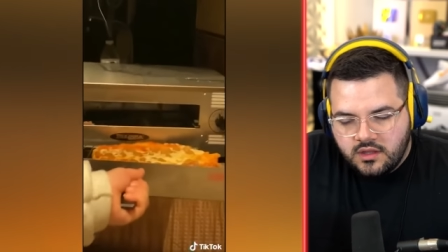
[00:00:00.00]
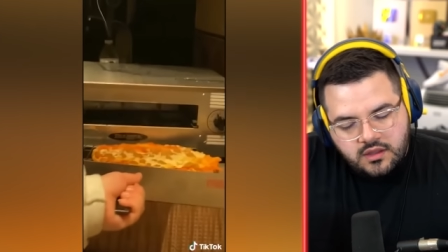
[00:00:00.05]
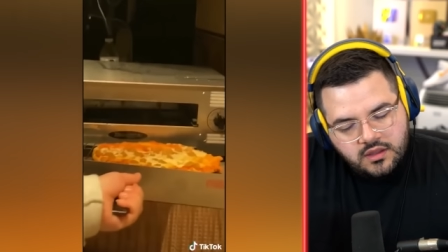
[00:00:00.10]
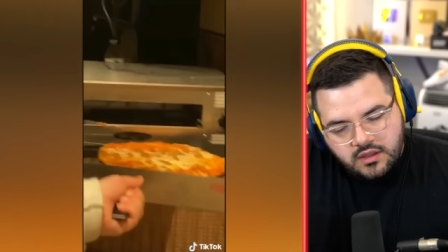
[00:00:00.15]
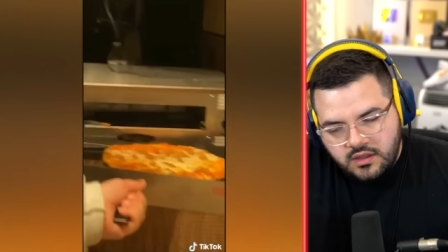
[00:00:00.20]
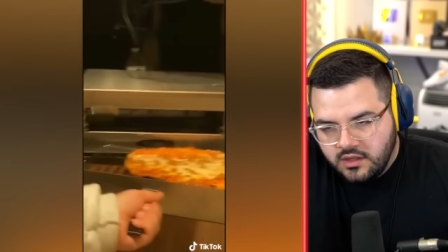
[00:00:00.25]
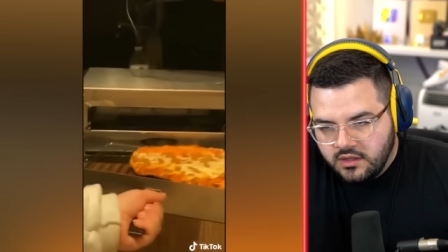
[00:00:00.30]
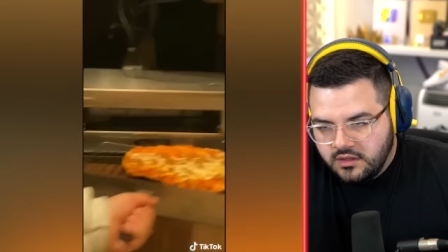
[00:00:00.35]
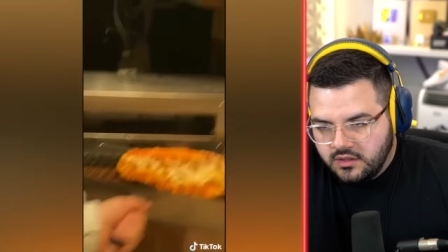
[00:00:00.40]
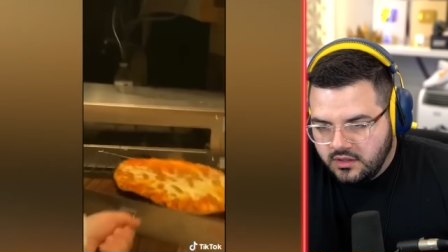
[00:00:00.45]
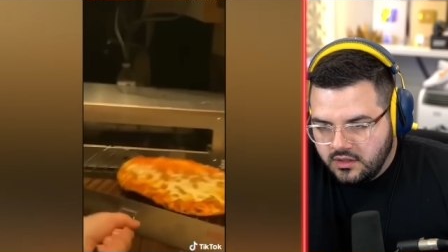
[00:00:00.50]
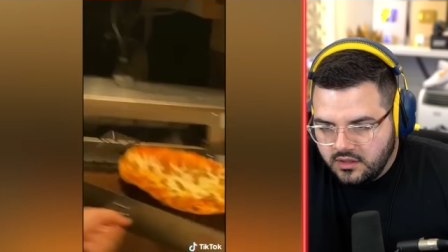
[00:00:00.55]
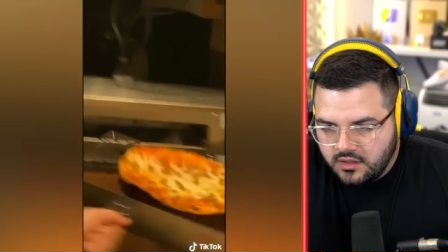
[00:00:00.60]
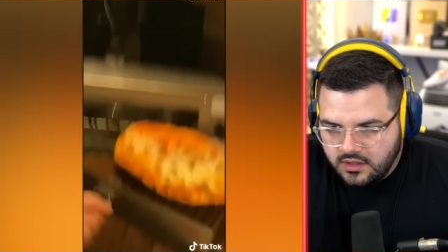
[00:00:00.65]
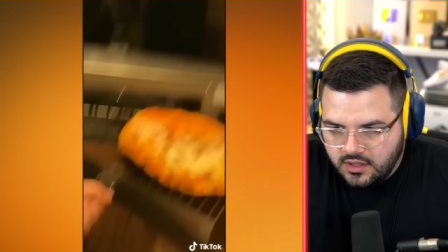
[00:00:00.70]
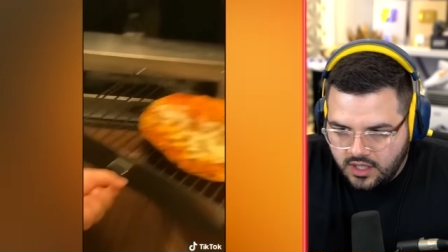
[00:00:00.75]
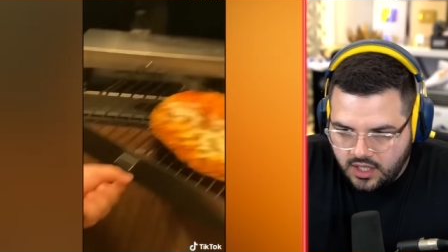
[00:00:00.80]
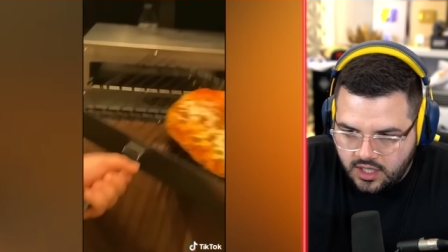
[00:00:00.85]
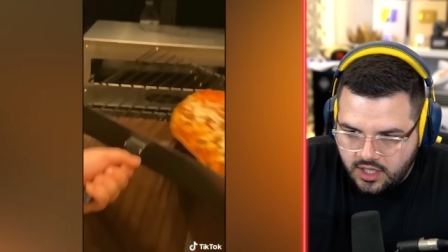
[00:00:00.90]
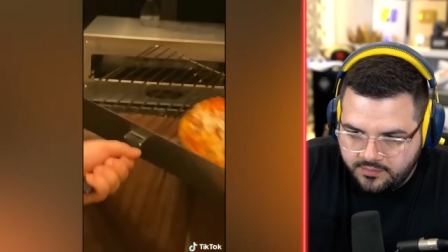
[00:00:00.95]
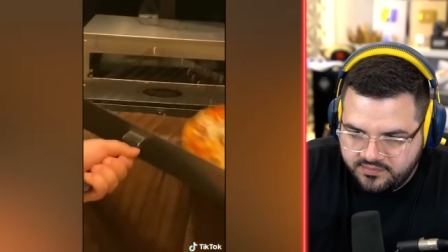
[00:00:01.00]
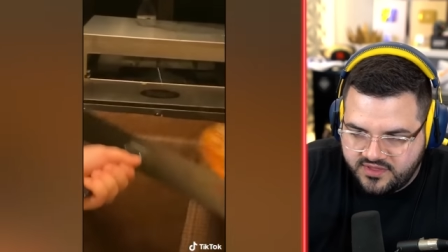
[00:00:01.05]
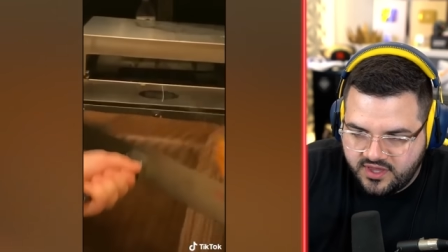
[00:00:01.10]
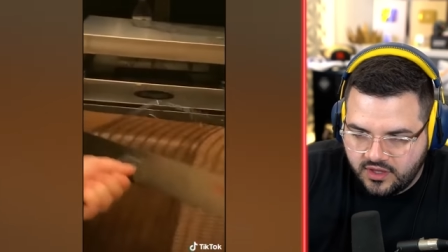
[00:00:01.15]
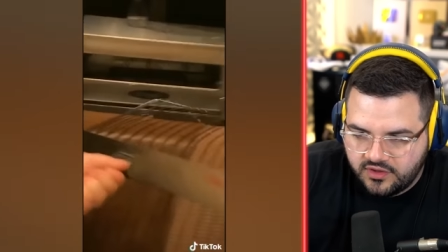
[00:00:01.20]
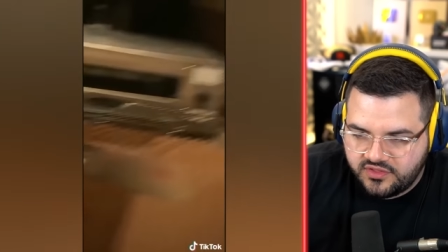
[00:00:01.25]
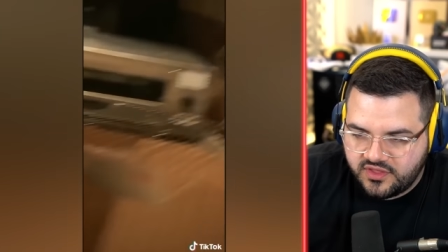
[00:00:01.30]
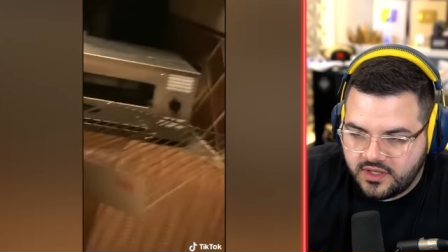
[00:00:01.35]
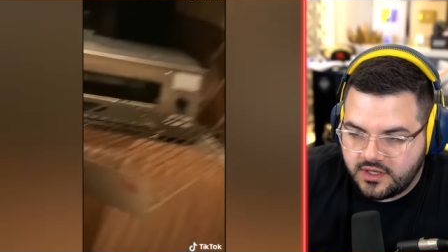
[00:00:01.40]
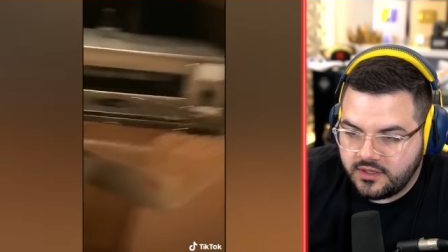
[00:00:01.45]
Where's the? Oh, I'm
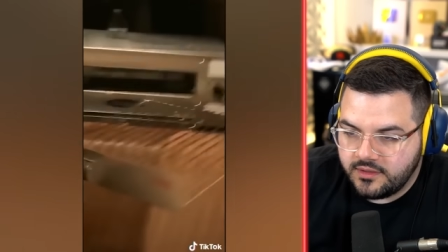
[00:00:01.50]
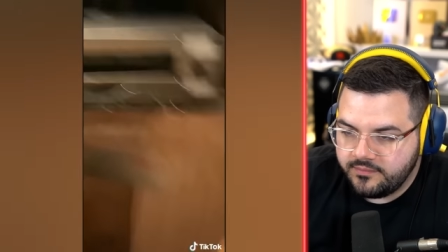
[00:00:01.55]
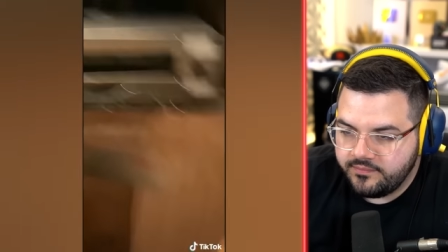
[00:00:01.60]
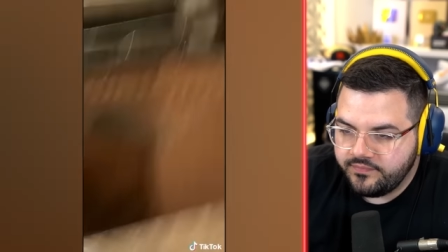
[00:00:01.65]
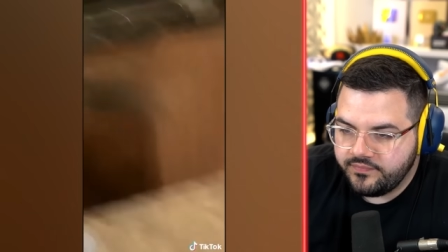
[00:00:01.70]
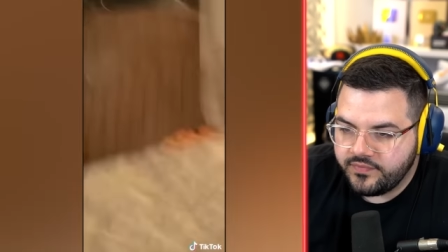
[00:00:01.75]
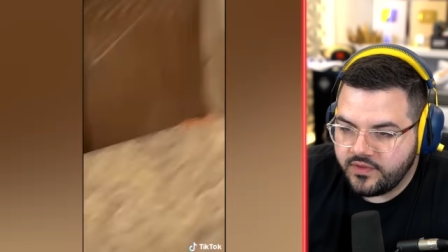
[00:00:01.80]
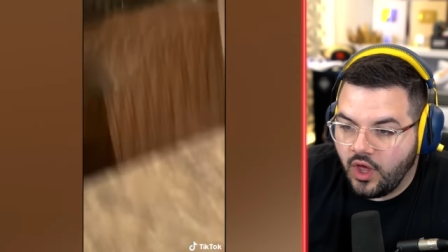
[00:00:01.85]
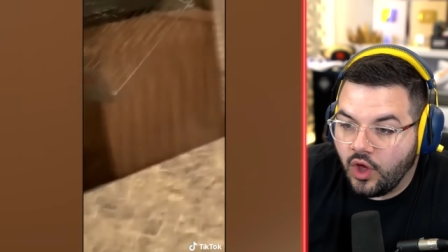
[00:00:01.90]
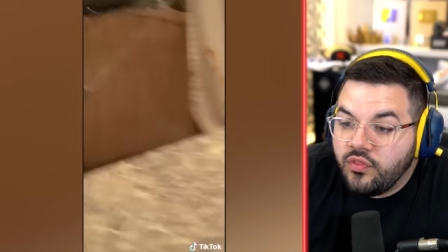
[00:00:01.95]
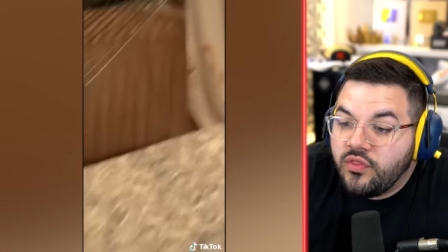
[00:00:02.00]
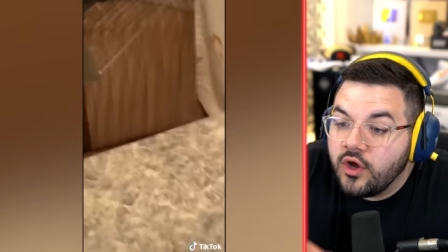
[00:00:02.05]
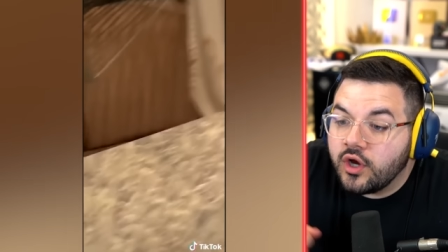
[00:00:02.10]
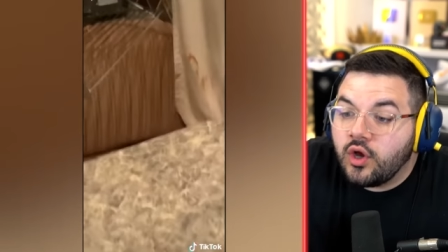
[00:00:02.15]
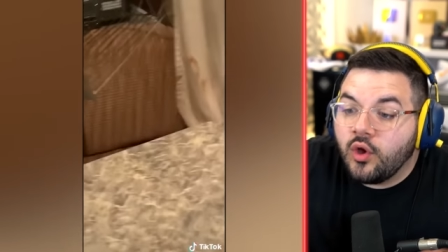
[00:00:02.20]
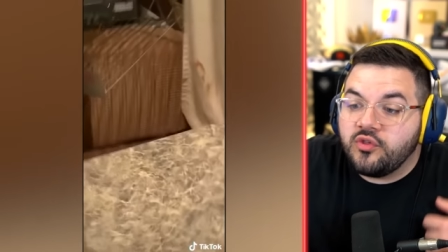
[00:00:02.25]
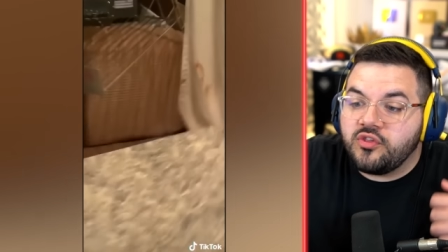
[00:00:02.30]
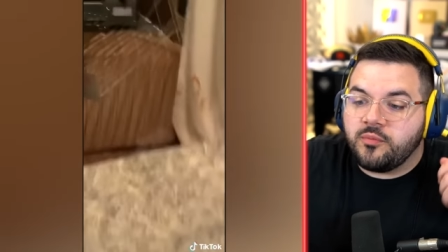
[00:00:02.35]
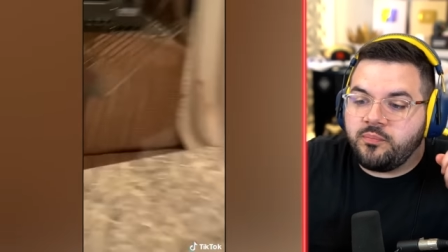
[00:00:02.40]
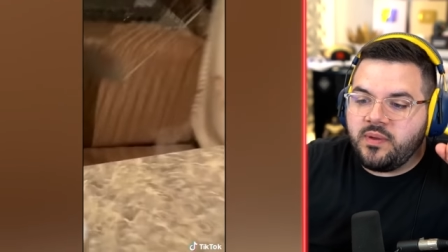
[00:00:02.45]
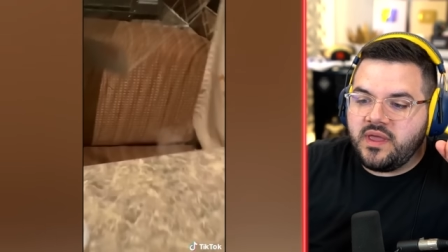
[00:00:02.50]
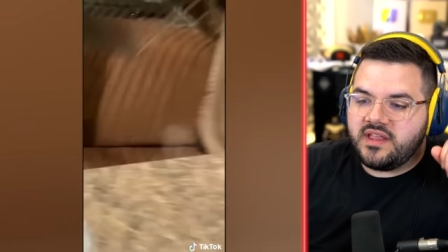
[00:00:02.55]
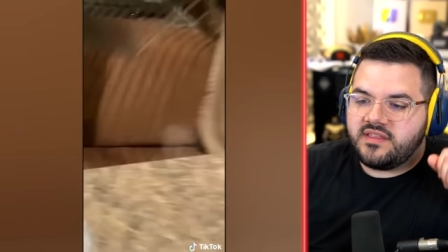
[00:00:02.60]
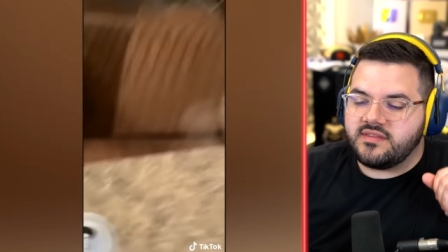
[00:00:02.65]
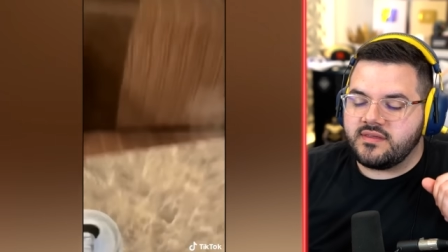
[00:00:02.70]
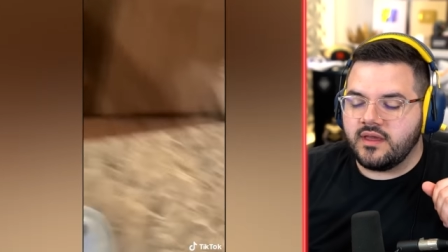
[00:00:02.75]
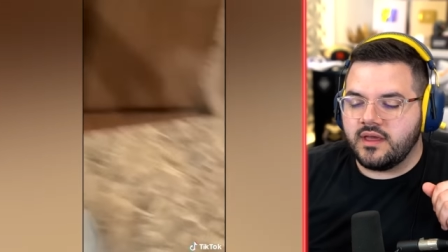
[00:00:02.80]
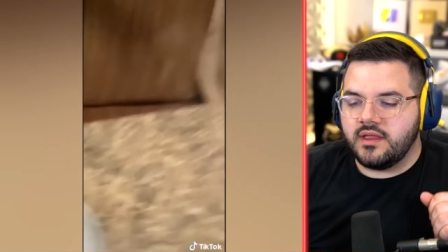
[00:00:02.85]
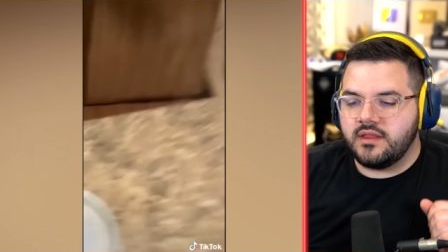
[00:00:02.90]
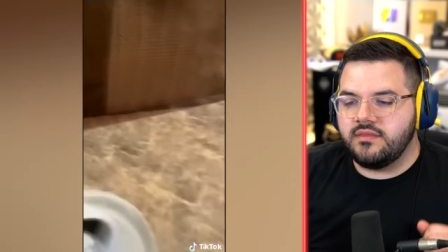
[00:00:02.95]
tilted. there goes the
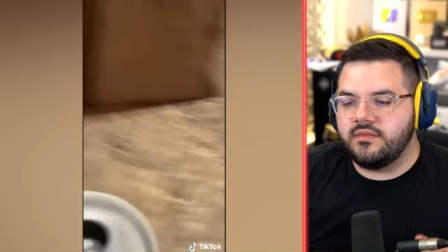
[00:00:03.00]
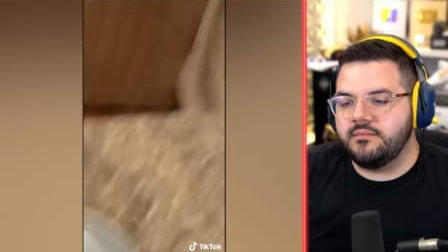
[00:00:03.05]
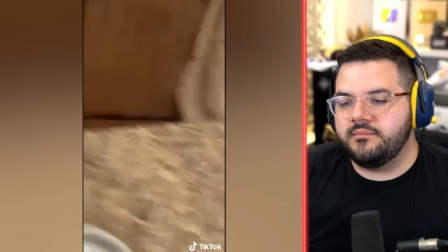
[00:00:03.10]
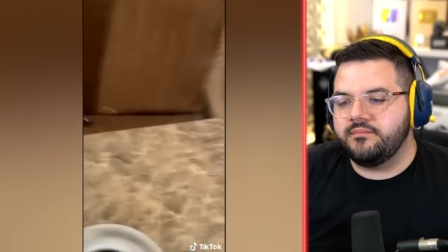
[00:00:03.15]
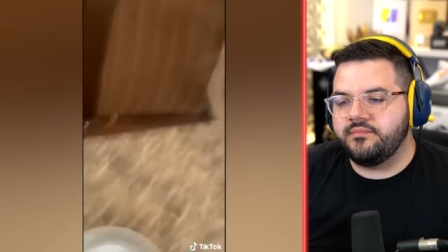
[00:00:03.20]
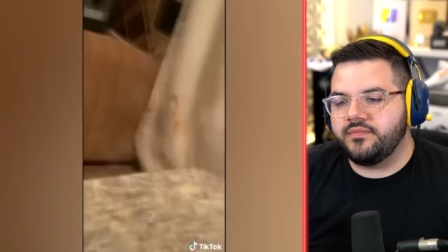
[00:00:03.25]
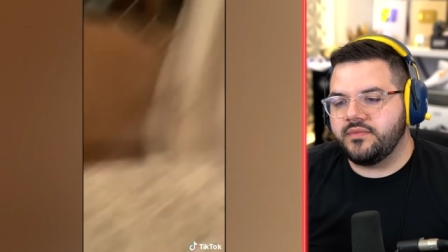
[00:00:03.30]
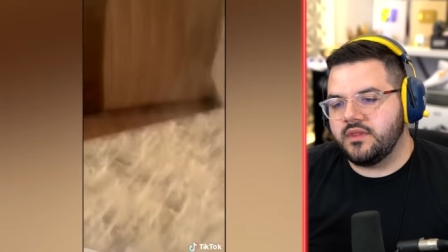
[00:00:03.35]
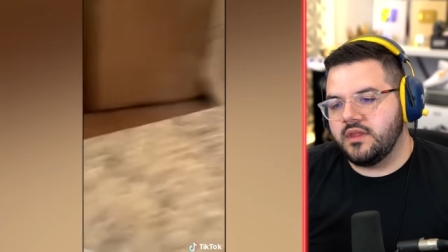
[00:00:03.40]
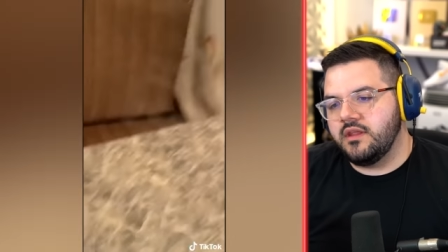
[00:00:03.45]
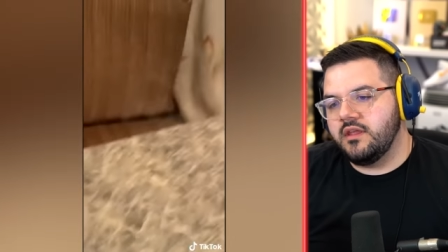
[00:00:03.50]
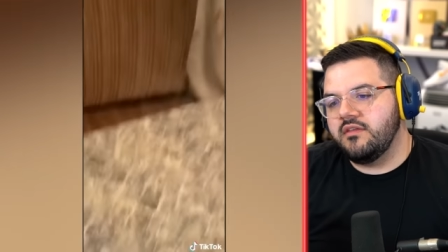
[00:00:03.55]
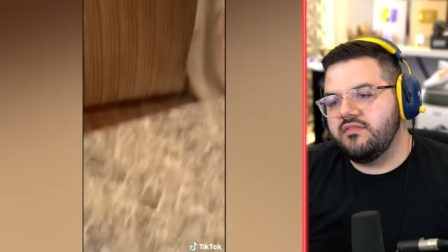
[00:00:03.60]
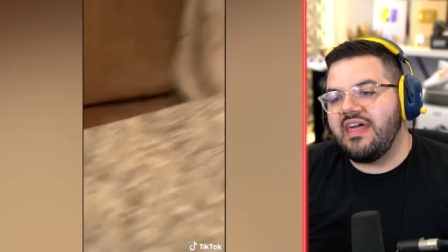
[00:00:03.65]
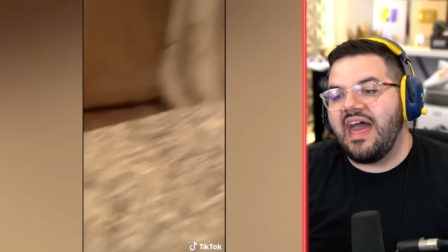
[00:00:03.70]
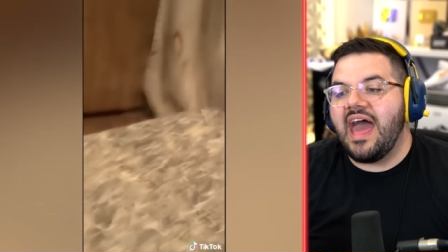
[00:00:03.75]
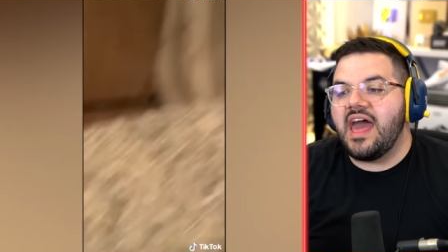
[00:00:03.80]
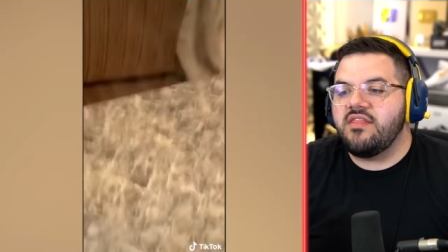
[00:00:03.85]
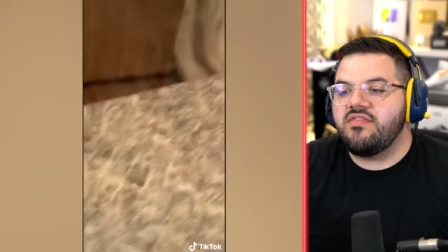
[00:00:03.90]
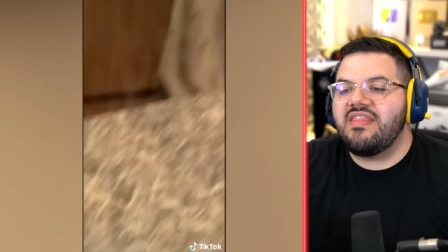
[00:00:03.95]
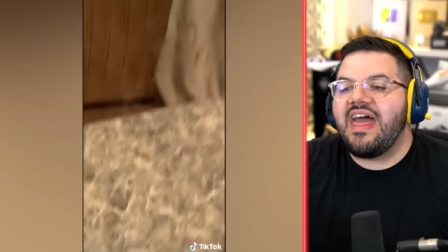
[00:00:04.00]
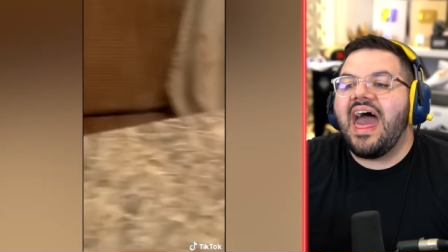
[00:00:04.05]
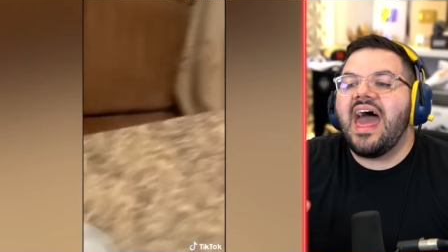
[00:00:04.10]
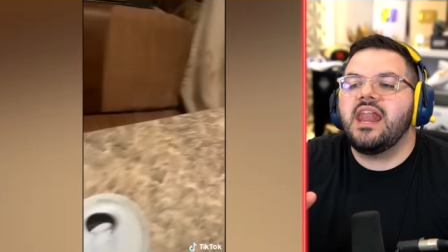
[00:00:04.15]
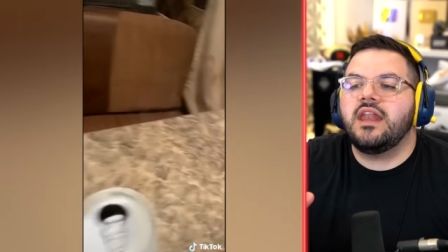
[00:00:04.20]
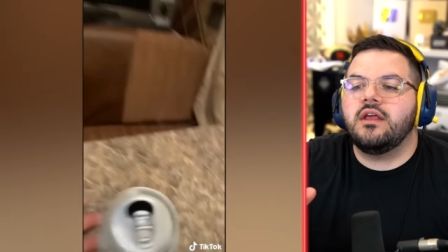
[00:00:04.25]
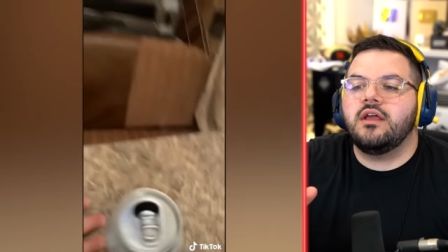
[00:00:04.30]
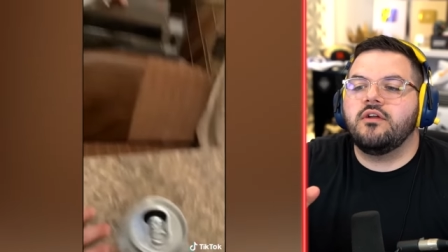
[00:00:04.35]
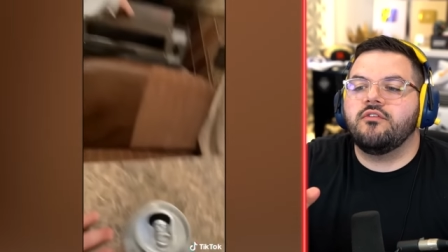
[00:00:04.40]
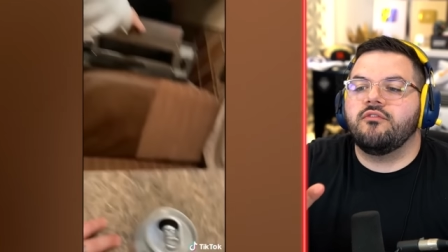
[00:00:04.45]
pizza. That that.